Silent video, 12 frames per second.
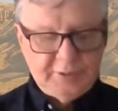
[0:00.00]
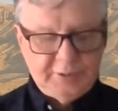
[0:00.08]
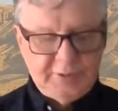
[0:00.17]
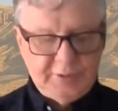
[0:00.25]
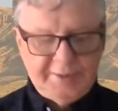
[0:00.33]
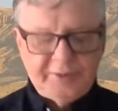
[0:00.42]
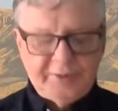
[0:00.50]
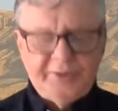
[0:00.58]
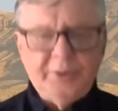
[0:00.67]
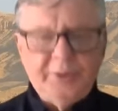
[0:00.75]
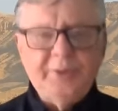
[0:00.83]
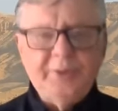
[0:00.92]
He had a
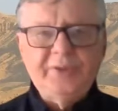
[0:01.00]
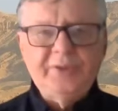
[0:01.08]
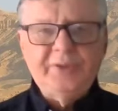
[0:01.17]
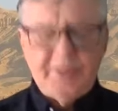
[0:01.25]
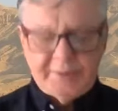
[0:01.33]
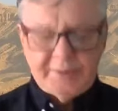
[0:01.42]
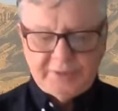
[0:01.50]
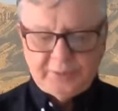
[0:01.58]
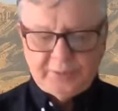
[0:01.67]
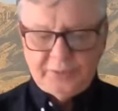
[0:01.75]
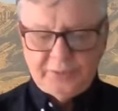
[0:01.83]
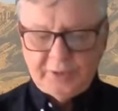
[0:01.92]
thorough
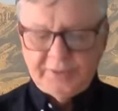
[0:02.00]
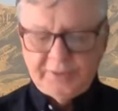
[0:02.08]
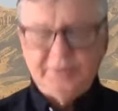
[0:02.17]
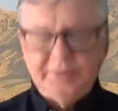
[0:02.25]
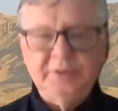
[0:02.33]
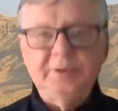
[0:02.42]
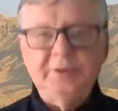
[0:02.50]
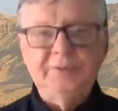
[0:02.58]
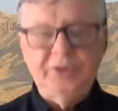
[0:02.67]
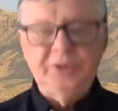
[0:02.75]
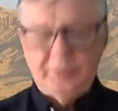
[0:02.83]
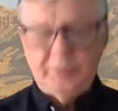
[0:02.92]
theoretical knowledge of
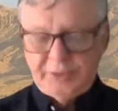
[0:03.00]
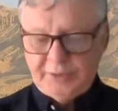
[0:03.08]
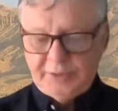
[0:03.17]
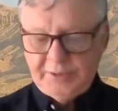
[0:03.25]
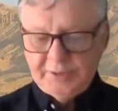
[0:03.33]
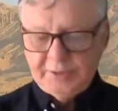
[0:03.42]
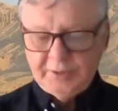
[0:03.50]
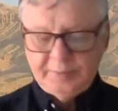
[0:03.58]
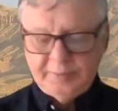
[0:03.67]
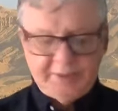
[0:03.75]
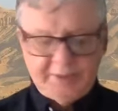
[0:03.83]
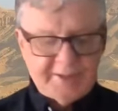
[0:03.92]
geometry,
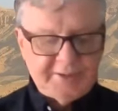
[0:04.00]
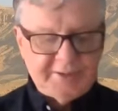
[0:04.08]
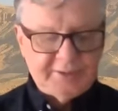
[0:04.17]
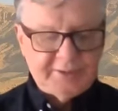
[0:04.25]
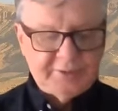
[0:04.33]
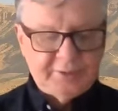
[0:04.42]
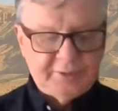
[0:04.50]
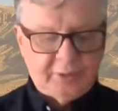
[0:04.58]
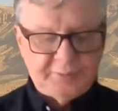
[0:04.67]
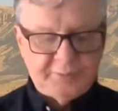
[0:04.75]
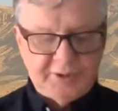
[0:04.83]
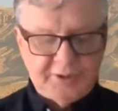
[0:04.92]
mechanics,
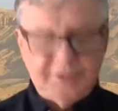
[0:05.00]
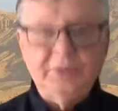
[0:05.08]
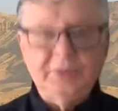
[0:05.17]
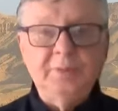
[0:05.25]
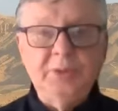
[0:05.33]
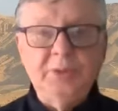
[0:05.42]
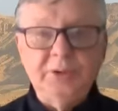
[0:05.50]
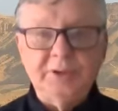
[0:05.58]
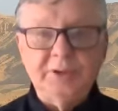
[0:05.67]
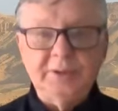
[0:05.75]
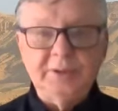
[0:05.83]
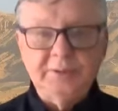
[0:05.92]
optics, and
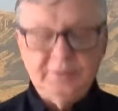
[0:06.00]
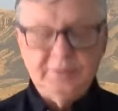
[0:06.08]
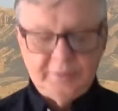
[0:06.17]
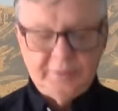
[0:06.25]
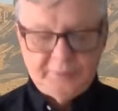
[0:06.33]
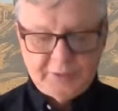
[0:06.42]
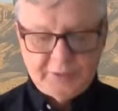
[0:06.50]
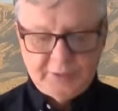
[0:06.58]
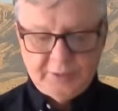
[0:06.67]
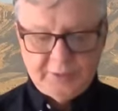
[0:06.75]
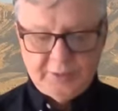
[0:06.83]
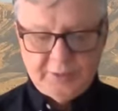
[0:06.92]
music,
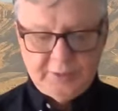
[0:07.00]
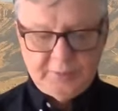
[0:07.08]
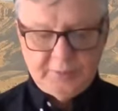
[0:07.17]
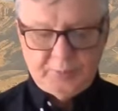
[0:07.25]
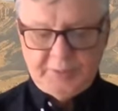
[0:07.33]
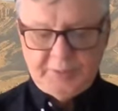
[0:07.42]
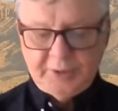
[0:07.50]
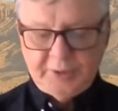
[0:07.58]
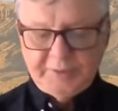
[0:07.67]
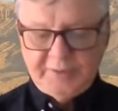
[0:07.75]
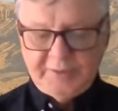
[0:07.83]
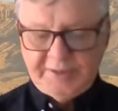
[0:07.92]
but
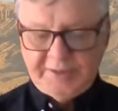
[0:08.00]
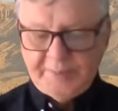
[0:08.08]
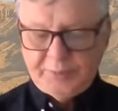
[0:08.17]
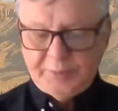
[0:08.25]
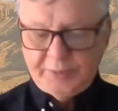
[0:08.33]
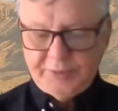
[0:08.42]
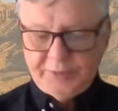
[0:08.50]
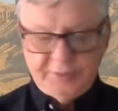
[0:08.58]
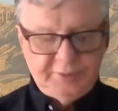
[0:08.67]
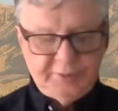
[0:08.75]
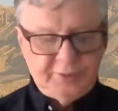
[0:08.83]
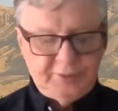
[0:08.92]
because of his temperament,
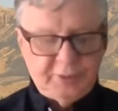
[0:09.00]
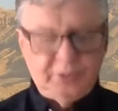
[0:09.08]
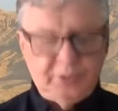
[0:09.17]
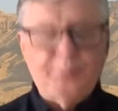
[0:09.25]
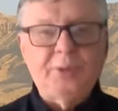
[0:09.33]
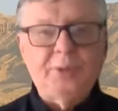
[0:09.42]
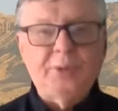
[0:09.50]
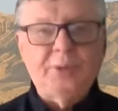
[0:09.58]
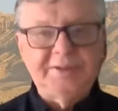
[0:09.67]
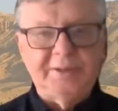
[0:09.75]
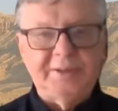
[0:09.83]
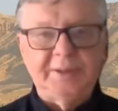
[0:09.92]
did not go
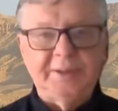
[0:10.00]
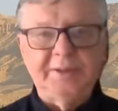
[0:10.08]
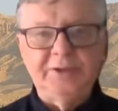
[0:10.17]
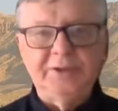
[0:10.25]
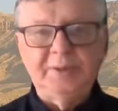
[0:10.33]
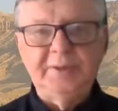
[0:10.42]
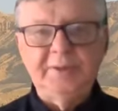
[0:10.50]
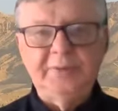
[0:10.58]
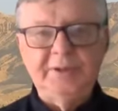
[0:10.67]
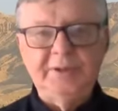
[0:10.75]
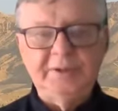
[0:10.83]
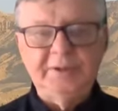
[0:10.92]
practically into any of
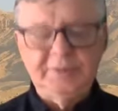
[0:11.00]
these.